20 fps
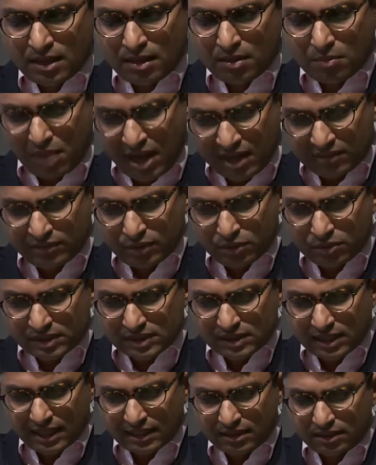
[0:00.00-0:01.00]
My view is
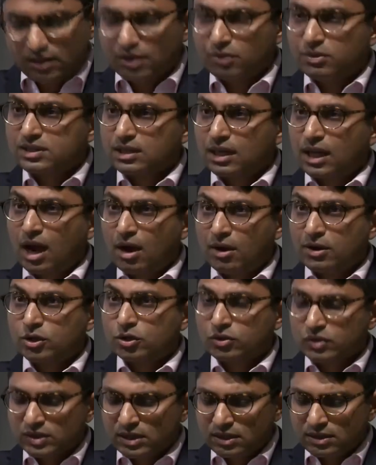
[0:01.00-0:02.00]
that there is a current
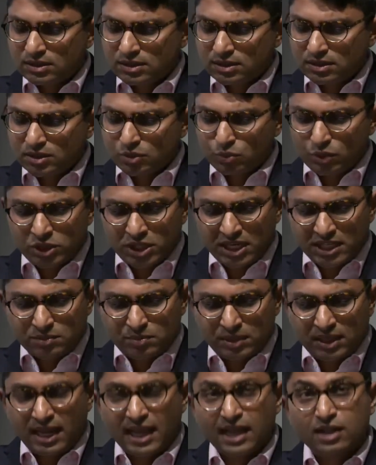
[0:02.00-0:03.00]
consensus which has
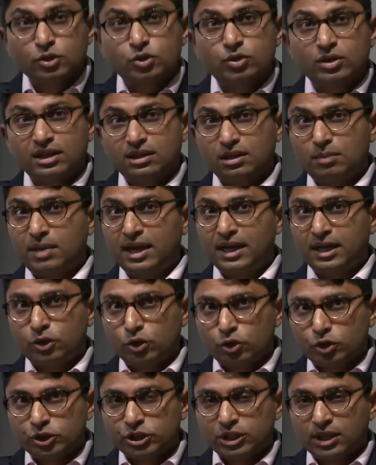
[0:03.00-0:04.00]
been held together by
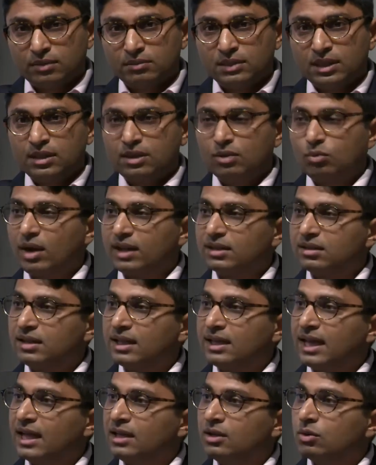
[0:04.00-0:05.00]
inertia rather than
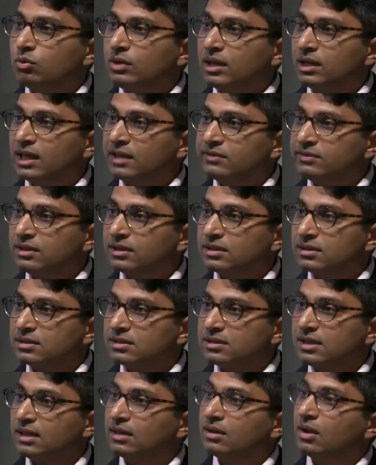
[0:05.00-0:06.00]
any real evidence
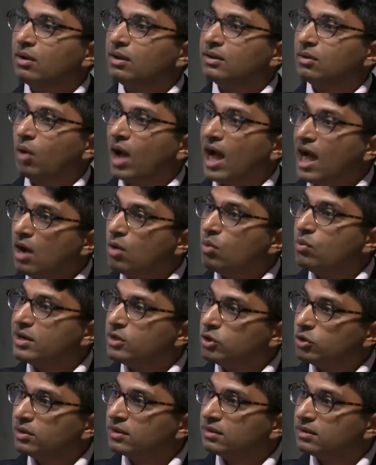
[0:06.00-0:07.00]
that how we're
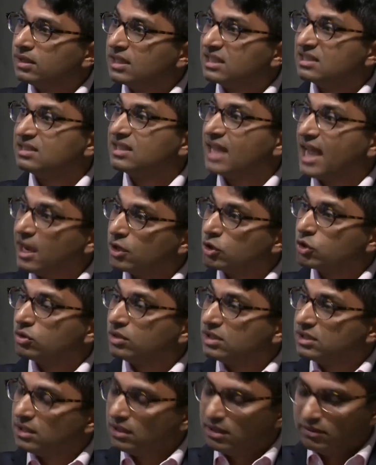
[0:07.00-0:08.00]
doing things is actually
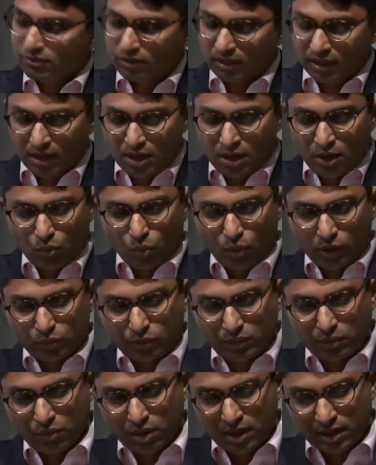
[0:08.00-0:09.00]
delivering what we
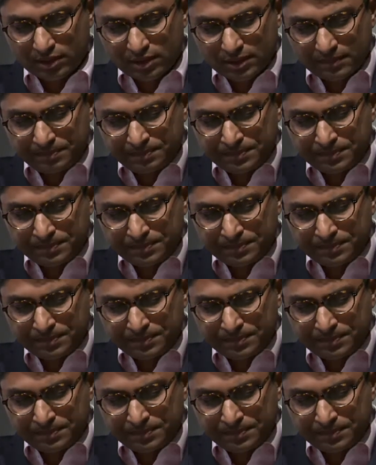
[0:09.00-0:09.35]
want.